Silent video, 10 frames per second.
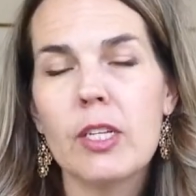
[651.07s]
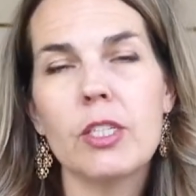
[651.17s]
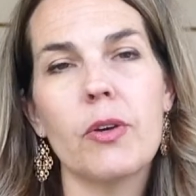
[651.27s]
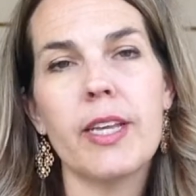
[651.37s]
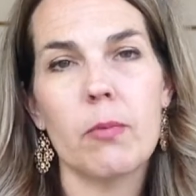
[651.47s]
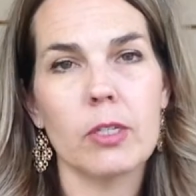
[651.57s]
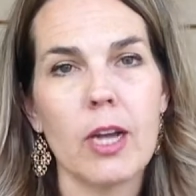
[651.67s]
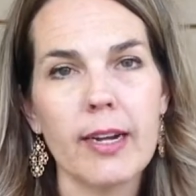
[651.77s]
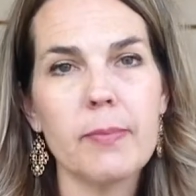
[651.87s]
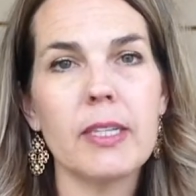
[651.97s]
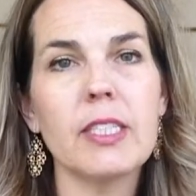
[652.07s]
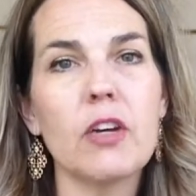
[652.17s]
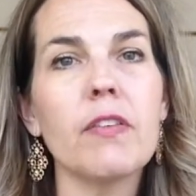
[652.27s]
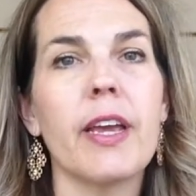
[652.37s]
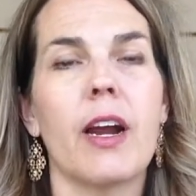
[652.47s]
So again, we're talking about
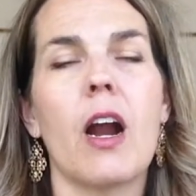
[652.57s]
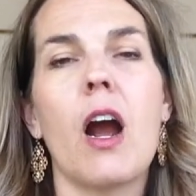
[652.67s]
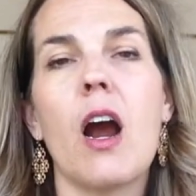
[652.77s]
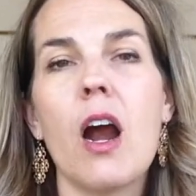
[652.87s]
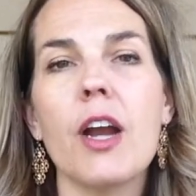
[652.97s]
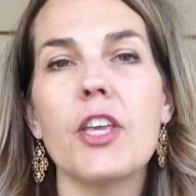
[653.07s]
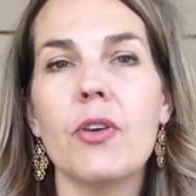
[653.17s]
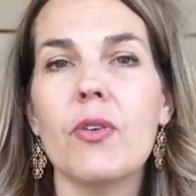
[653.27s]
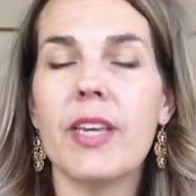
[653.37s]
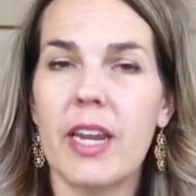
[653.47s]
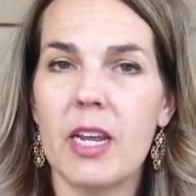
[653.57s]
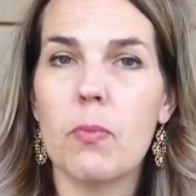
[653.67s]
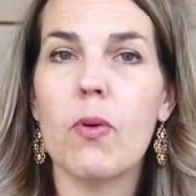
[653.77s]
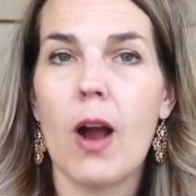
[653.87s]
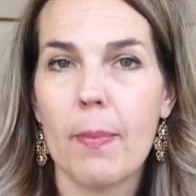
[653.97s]
self-care. Are you getting
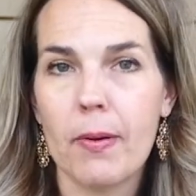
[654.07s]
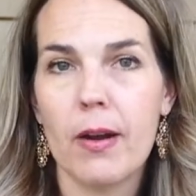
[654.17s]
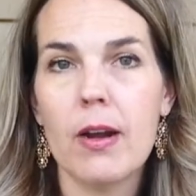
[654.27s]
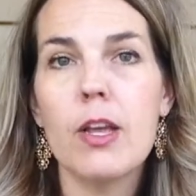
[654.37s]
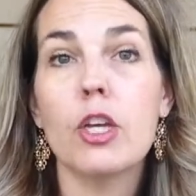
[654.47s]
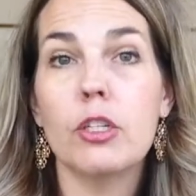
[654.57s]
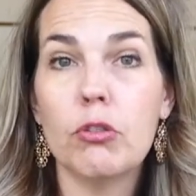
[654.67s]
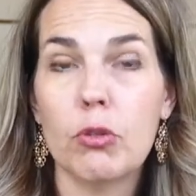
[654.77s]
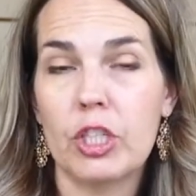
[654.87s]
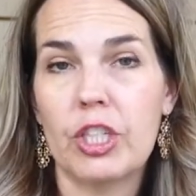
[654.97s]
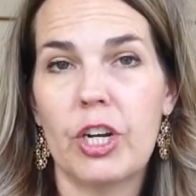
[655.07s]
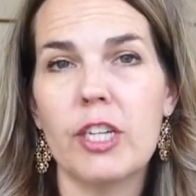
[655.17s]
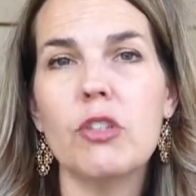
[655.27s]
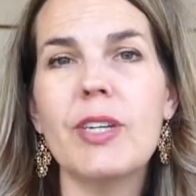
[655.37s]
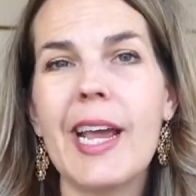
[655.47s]
proper nutrition? Are
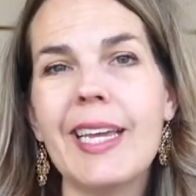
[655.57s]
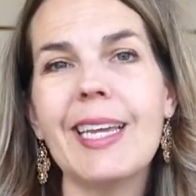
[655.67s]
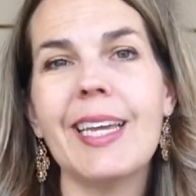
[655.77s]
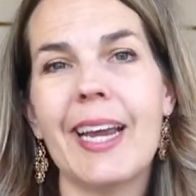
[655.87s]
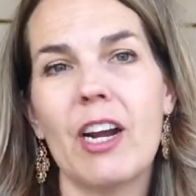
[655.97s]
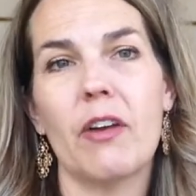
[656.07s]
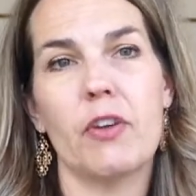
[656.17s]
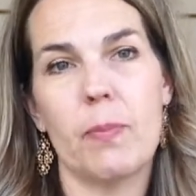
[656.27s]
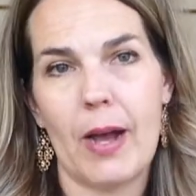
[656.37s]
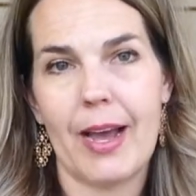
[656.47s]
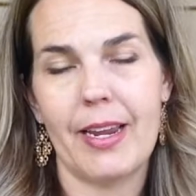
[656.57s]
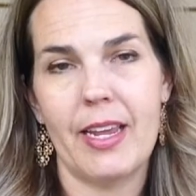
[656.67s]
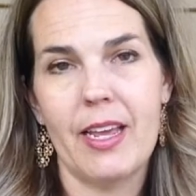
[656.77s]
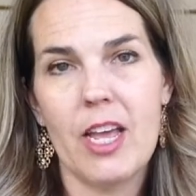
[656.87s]
you taking care of your body?